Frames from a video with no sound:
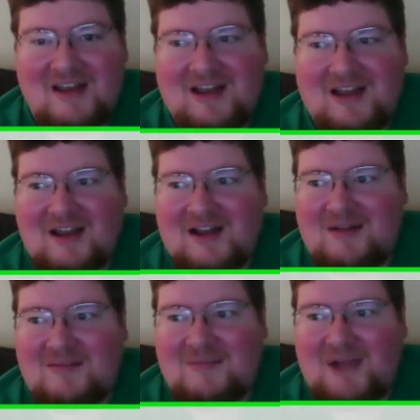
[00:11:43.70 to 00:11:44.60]

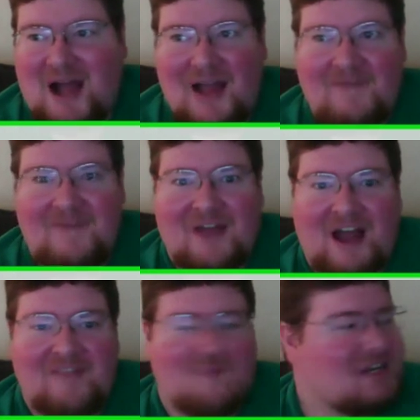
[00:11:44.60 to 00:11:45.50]
I've
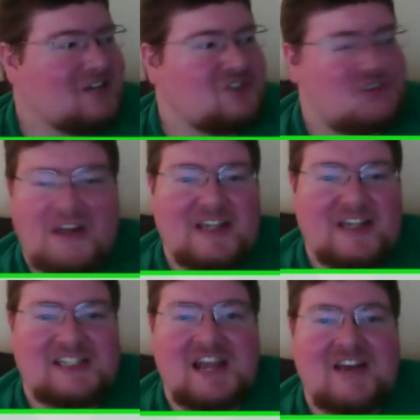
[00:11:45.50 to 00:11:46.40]
been enjoying
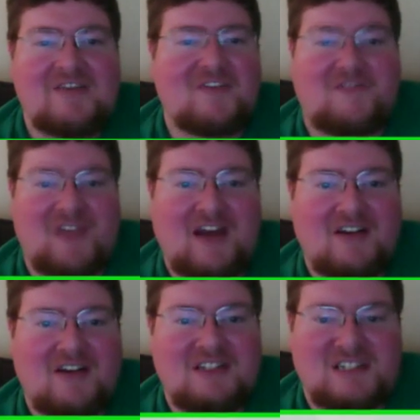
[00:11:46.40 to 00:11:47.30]
State of Affairs,
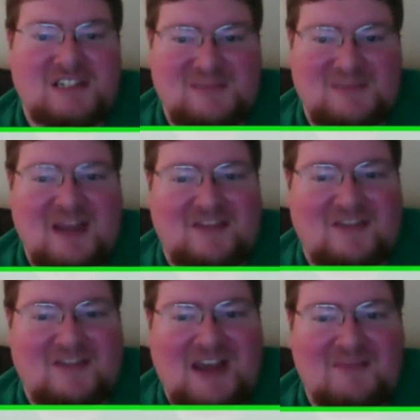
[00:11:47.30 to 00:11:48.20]
despite the
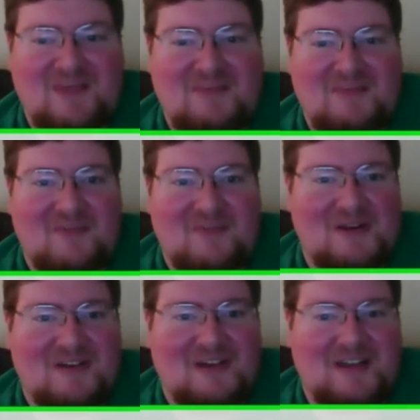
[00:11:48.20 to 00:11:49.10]
fact that people have been
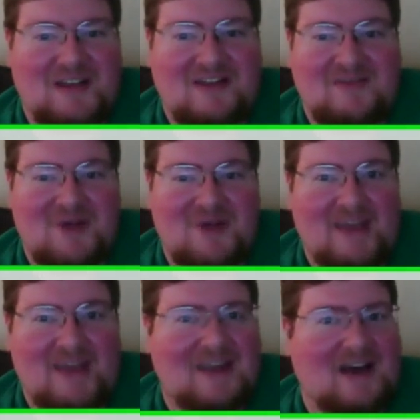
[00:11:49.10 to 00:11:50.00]
like ragging
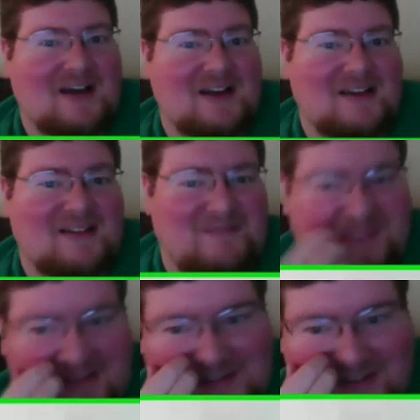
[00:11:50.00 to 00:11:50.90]
on it. Like,